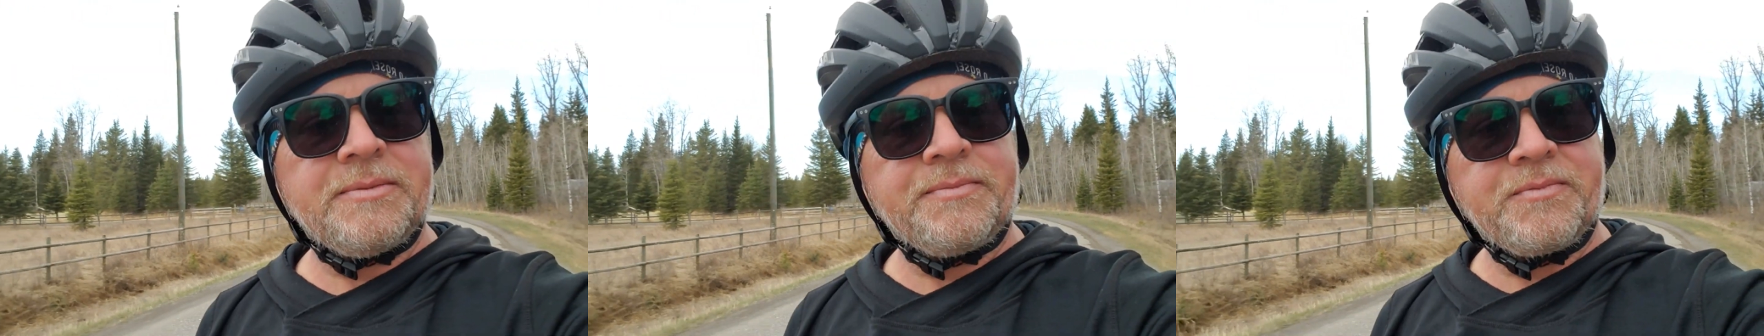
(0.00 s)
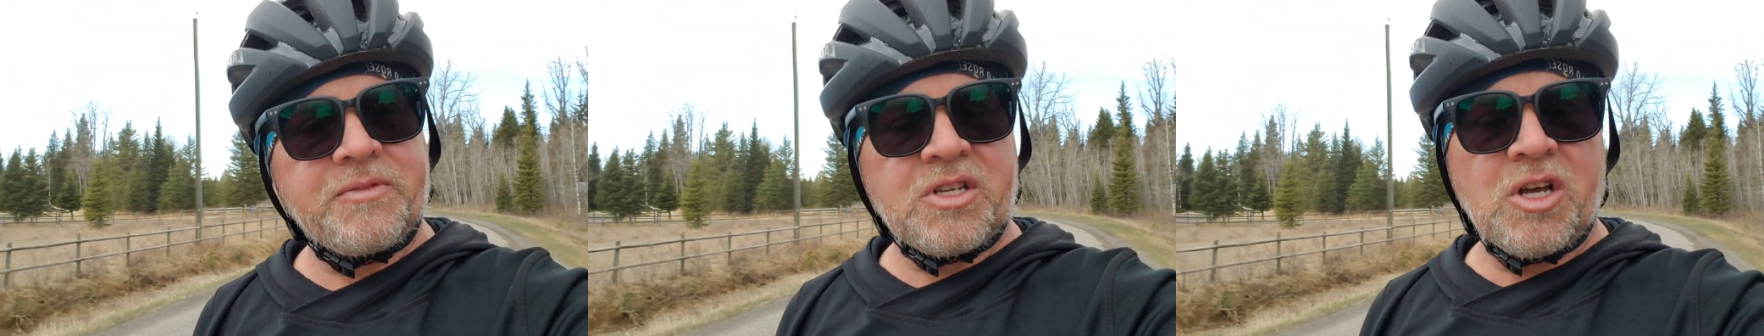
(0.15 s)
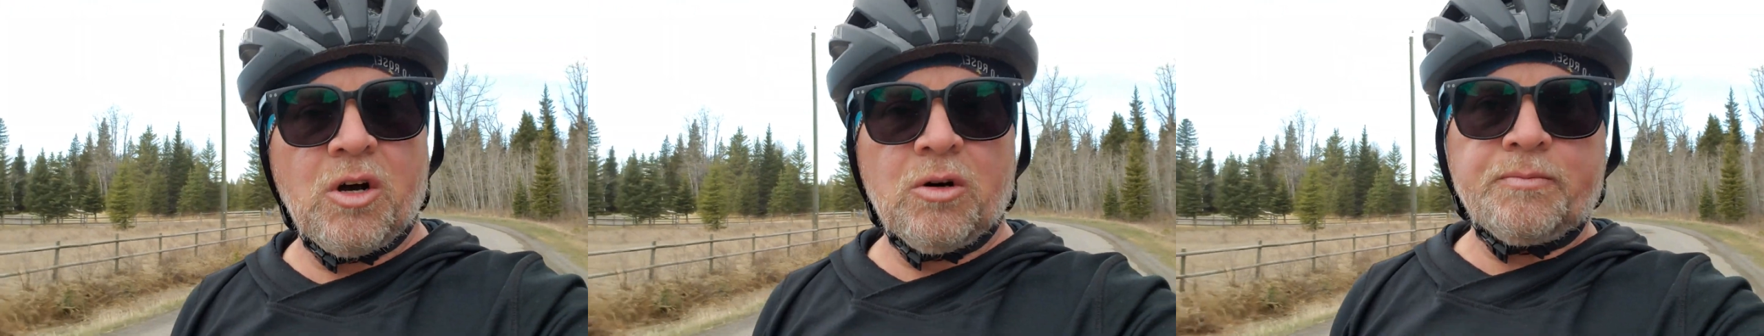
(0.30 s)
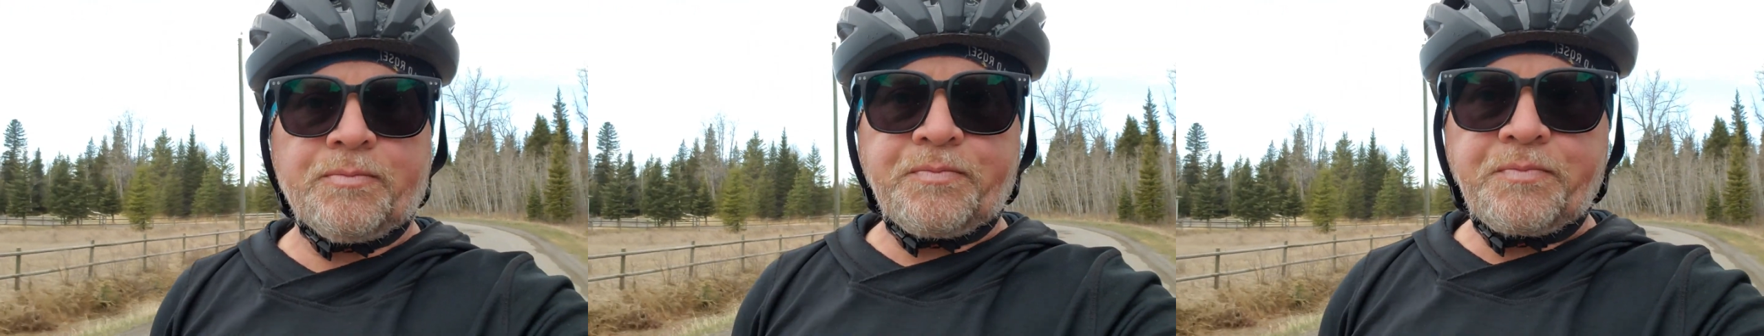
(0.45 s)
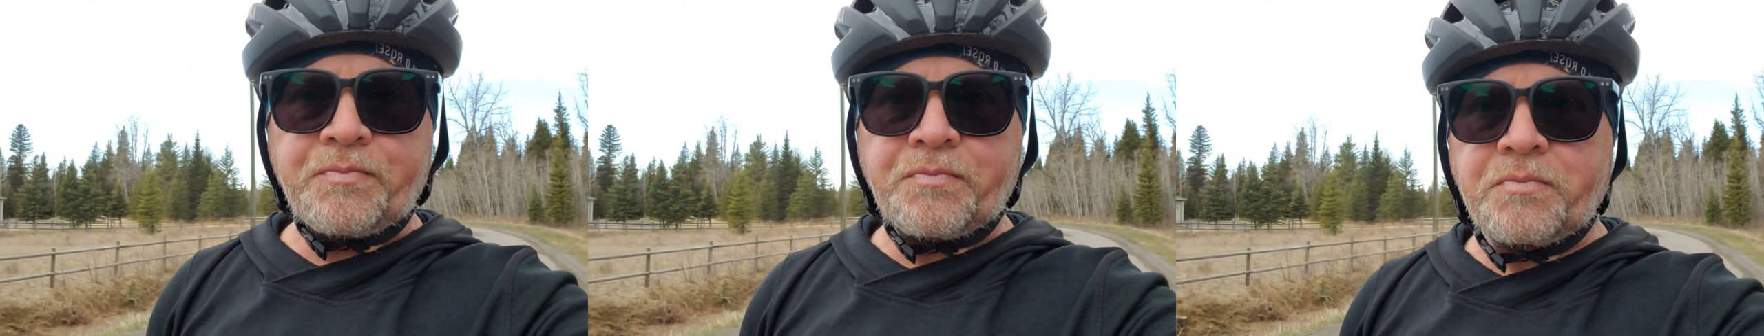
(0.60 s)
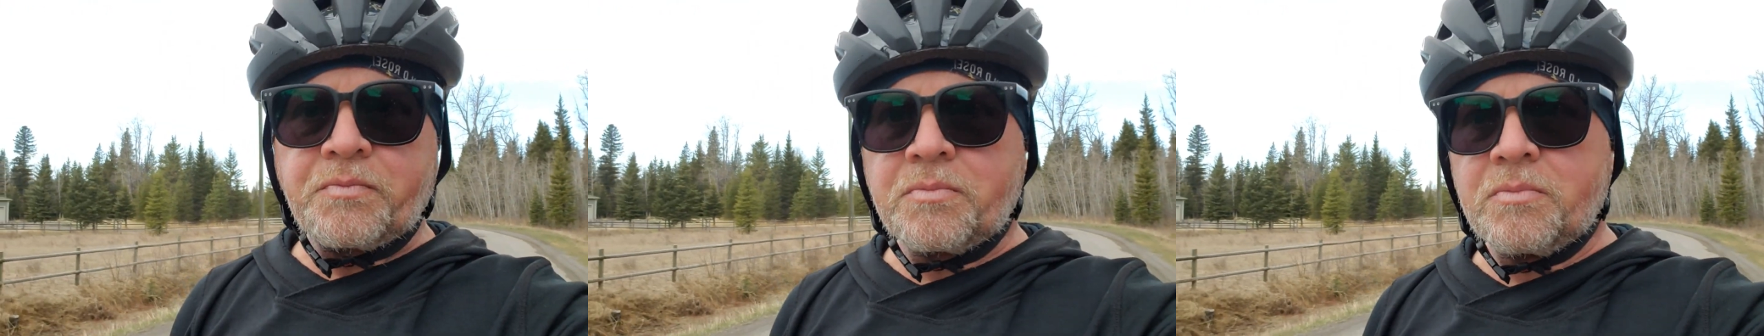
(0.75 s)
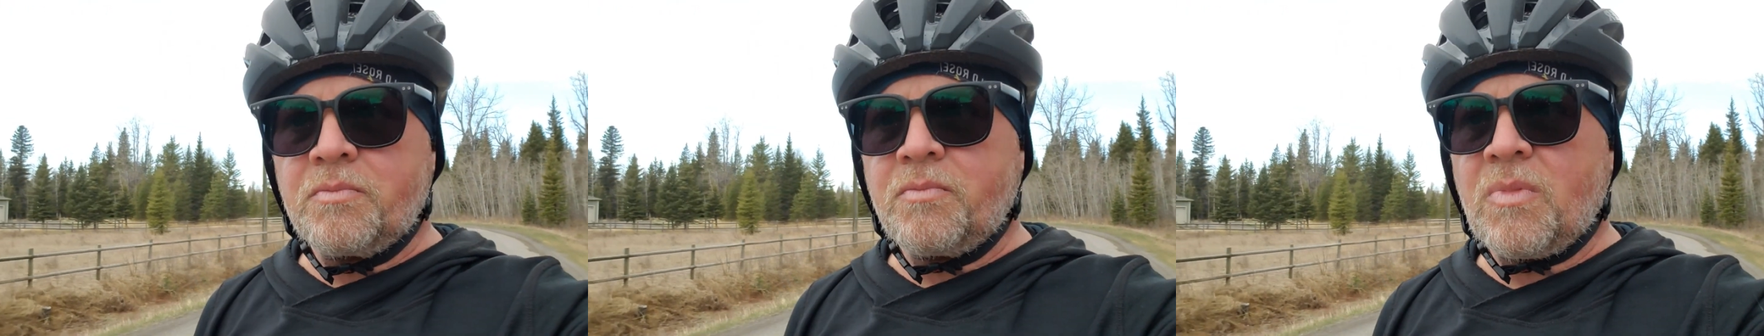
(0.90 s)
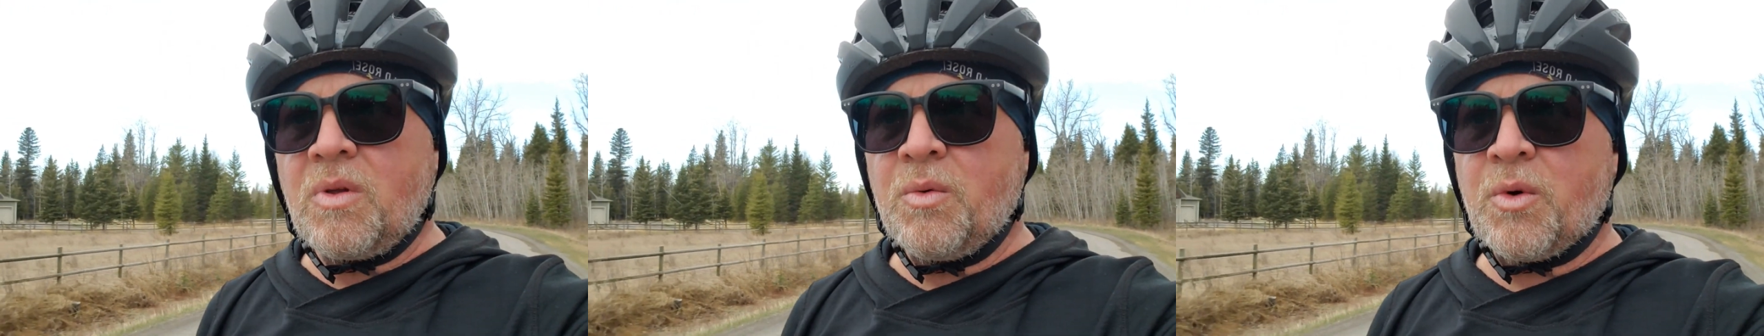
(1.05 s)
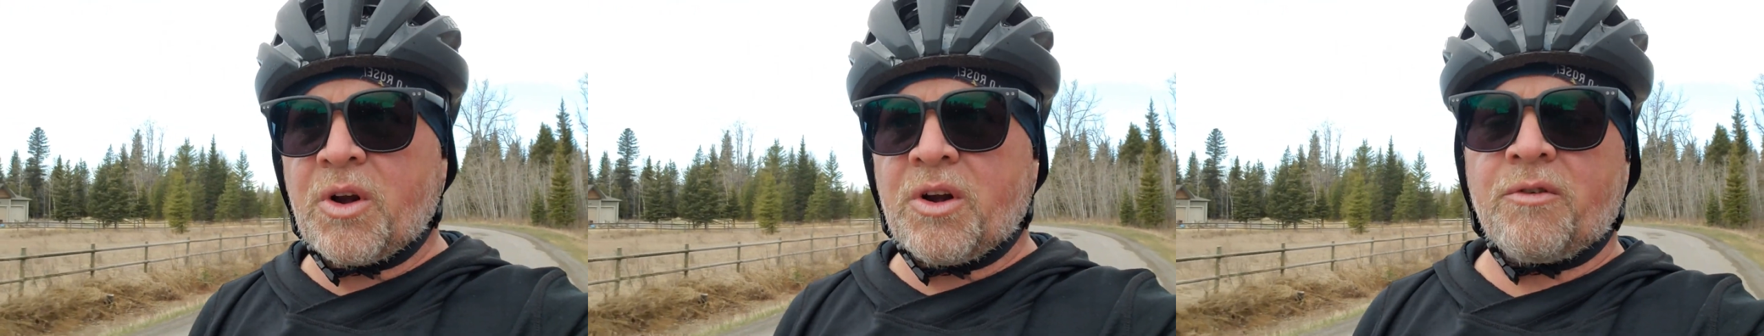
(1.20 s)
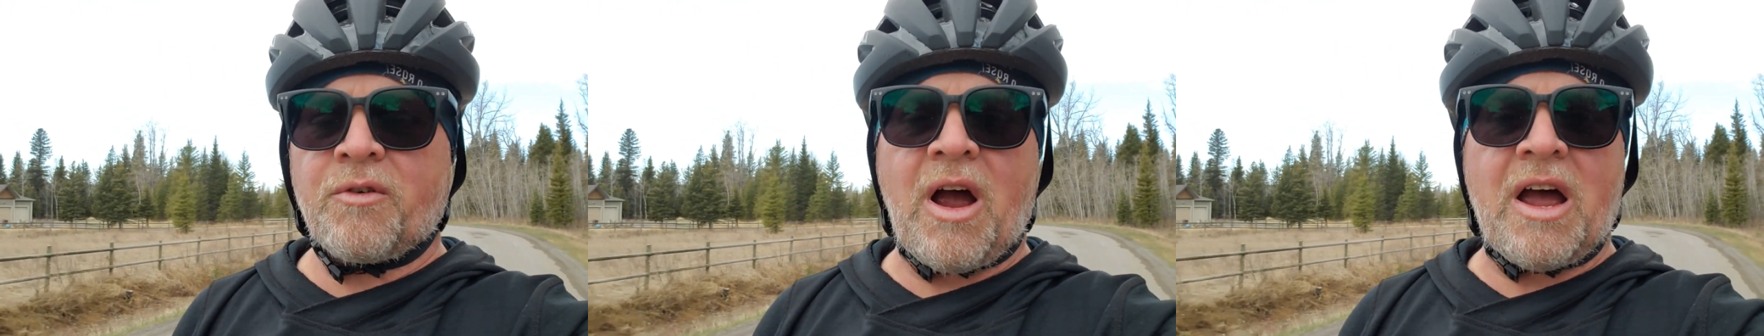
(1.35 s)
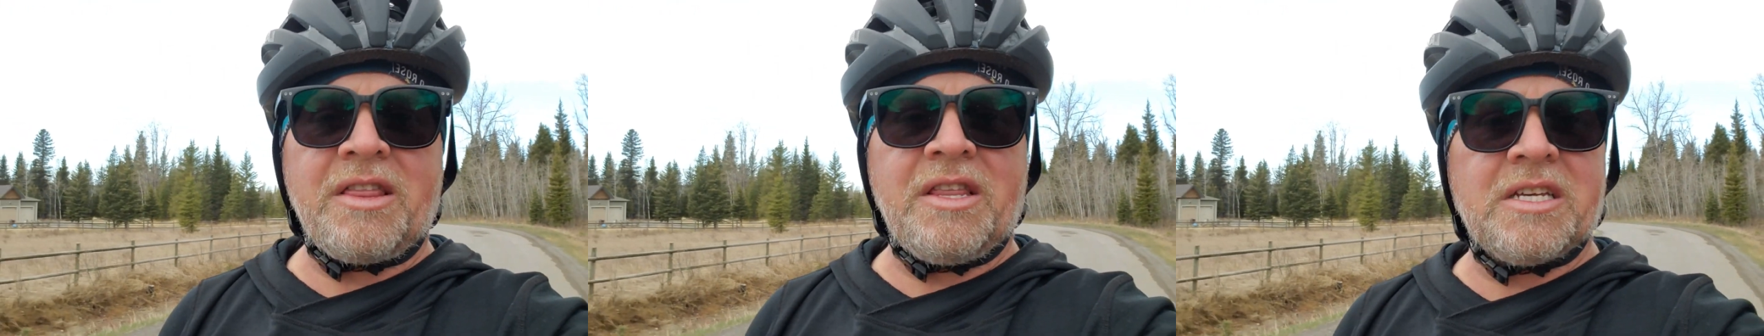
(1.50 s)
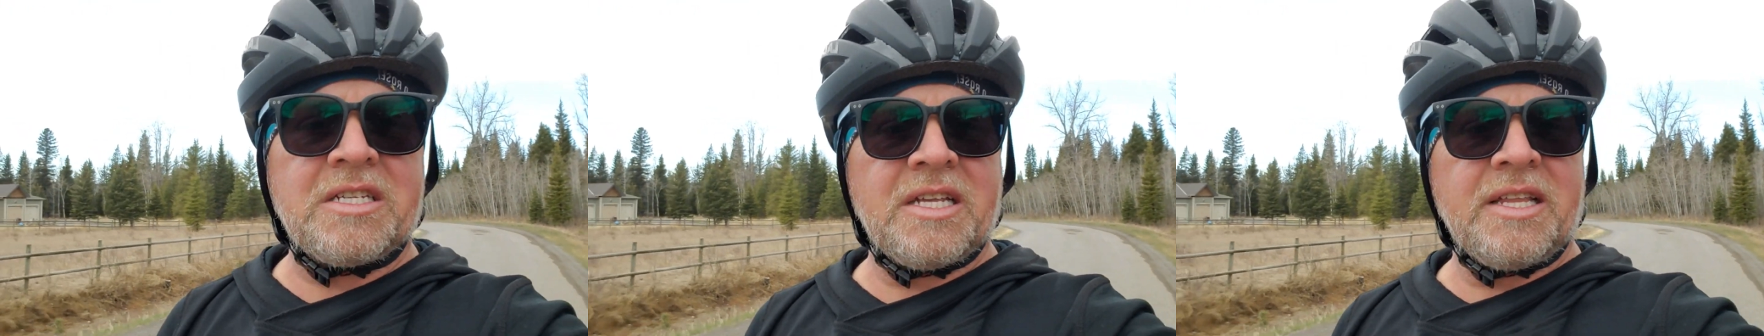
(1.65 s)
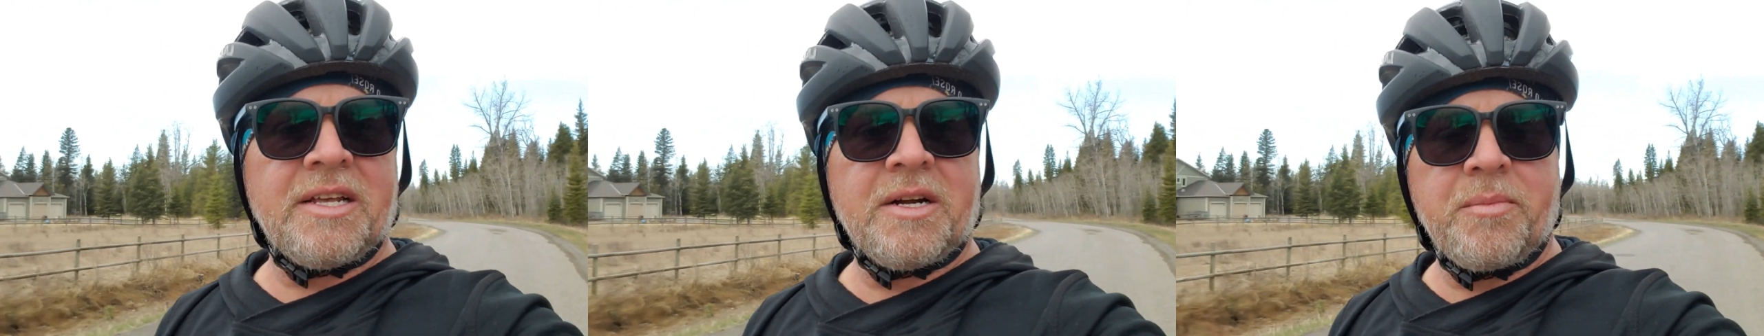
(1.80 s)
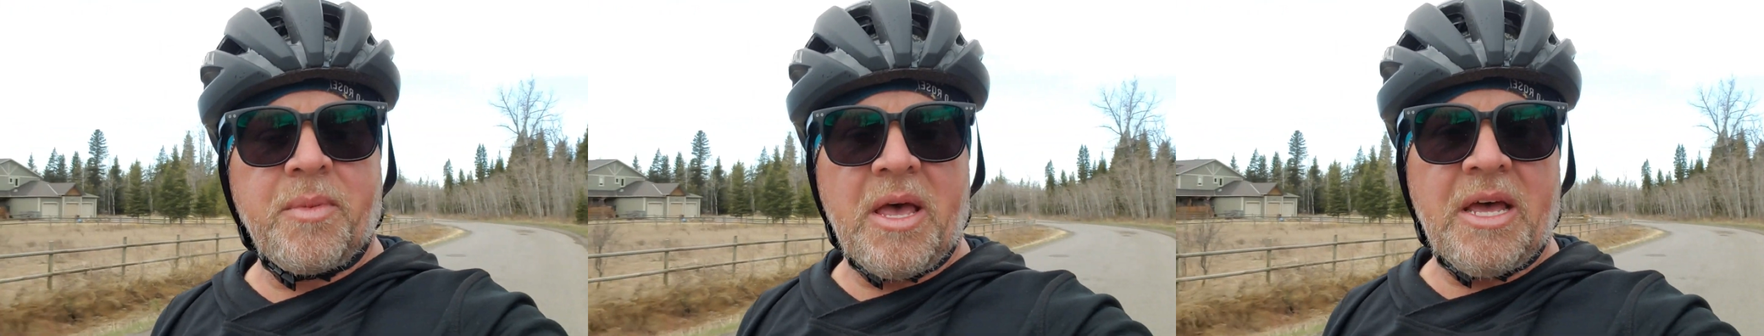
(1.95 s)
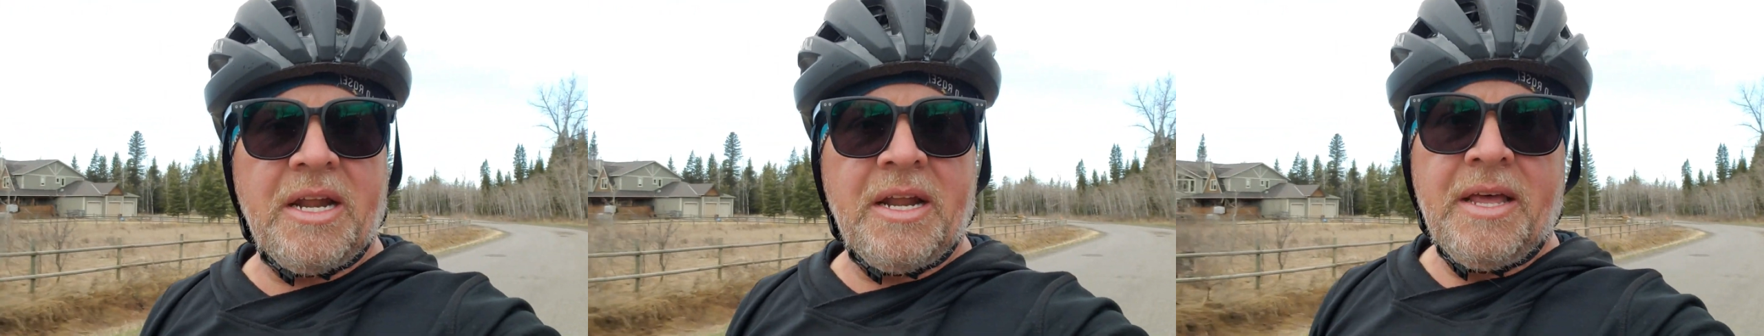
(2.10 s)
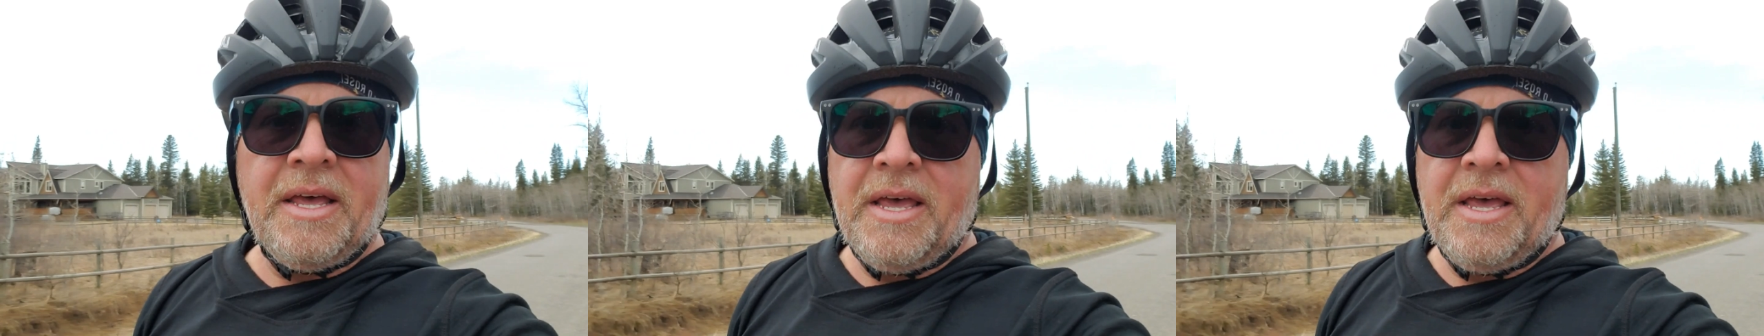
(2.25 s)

So we're gonna ride this a little bit,